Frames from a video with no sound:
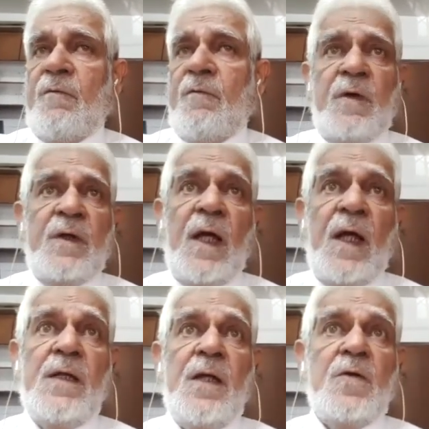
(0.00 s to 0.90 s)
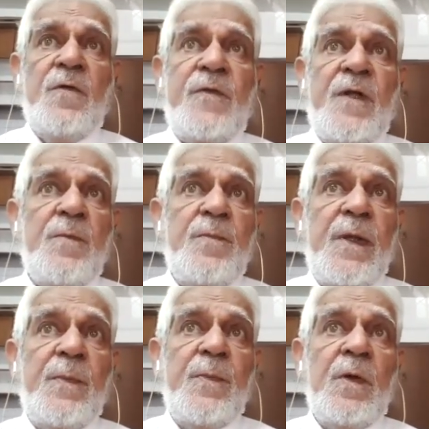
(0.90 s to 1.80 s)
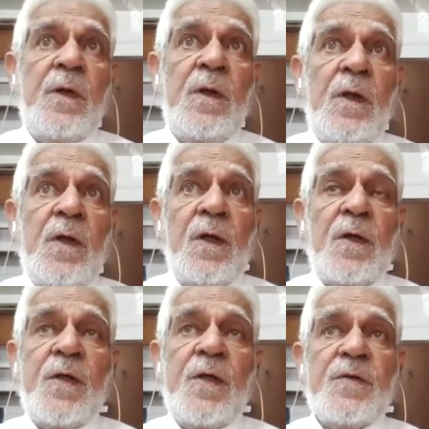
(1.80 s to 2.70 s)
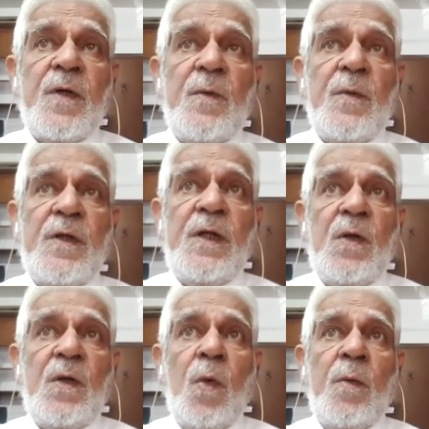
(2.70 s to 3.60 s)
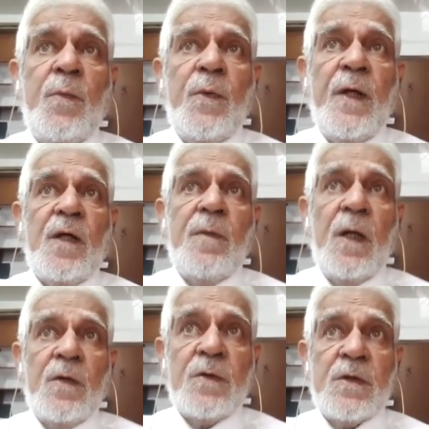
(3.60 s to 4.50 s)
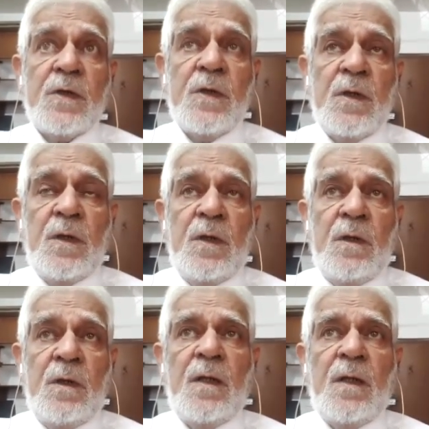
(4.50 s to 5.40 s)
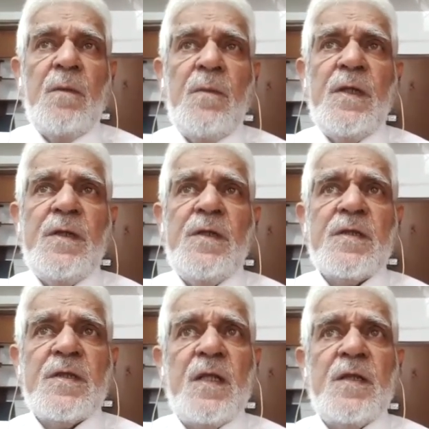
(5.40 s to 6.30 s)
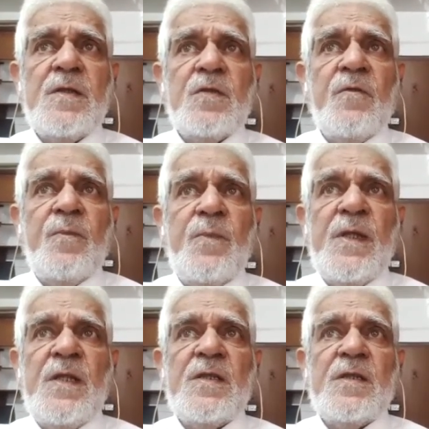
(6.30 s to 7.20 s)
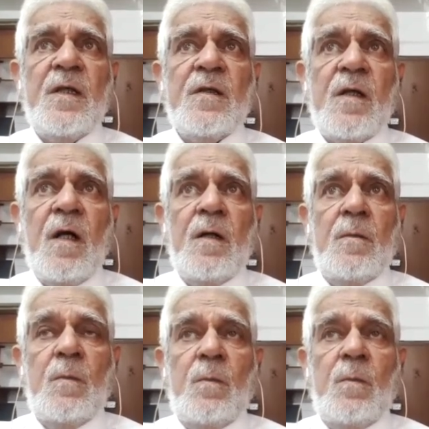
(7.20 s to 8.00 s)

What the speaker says: for 9 out of 10 people, this remedy will bring about an immediate sense of peace and calm.